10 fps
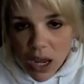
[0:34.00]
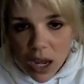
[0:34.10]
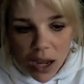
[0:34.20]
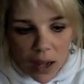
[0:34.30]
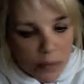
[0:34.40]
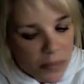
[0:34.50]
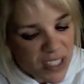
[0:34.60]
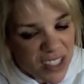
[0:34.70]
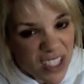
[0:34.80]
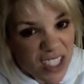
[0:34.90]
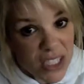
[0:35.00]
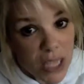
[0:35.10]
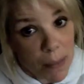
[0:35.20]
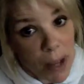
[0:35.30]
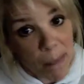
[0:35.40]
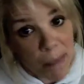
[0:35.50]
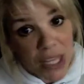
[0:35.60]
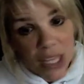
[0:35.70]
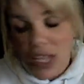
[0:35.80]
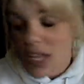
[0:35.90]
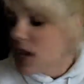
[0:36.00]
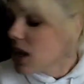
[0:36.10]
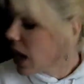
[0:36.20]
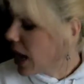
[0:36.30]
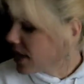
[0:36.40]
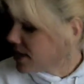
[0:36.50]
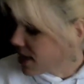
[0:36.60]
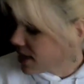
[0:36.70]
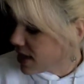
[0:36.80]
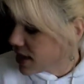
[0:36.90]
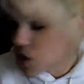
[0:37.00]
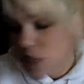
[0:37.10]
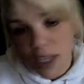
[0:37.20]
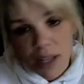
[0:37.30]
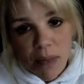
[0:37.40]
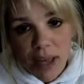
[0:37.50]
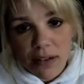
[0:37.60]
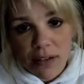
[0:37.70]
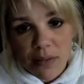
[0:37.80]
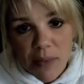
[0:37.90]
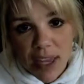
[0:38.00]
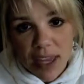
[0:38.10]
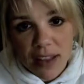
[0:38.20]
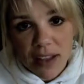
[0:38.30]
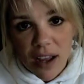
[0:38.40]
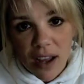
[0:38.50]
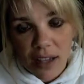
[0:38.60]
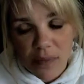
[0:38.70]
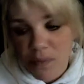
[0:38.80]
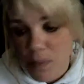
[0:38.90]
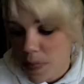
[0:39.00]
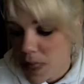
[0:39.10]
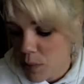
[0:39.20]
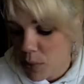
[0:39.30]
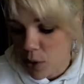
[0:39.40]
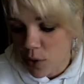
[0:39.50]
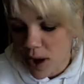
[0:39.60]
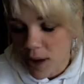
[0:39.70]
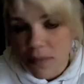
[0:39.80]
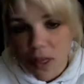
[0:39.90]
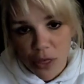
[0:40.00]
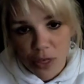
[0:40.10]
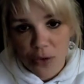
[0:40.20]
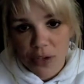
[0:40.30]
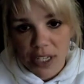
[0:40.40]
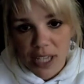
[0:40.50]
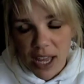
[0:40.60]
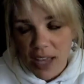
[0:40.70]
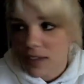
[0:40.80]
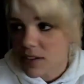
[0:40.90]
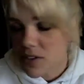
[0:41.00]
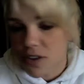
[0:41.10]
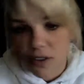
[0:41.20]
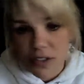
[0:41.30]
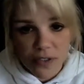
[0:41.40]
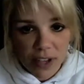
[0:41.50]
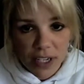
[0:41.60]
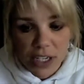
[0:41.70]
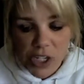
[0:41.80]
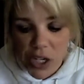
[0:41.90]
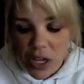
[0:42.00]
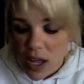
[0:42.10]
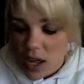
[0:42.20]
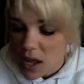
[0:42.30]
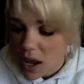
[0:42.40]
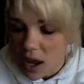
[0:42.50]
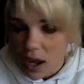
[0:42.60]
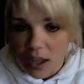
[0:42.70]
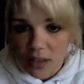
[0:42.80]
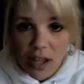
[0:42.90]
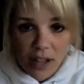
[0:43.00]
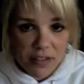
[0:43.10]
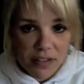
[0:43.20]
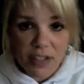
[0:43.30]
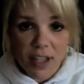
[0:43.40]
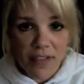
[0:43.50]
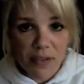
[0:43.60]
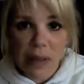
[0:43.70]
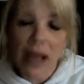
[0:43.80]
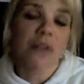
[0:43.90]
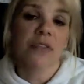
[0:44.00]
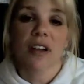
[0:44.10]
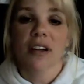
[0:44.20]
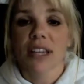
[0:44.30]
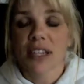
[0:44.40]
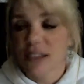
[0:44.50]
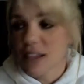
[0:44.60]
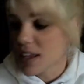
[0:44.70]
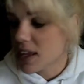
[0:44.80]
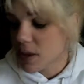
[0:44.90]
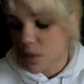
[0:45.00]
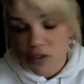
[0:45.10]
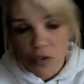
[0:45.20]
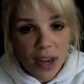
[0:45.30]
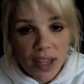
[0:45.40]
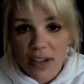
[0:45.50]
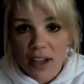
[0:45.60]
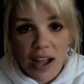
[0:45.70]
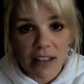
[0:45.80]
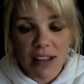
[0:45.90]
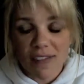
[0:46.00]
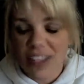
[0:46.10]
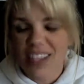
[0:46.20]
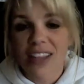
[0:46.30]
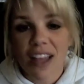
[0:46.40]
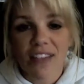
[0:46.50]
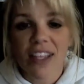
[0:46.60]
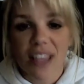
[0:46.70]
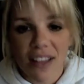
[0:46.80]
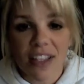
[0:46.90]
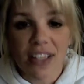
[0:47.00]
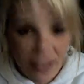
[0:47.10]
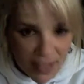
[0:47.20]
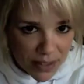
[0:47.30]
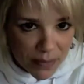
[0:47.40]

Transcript: to sum up, I did the Jillian Michaels Making the Cut program, 30-day, start to finish. Lost 11 pounds on it. It was great. I love it, love it, love it, love it.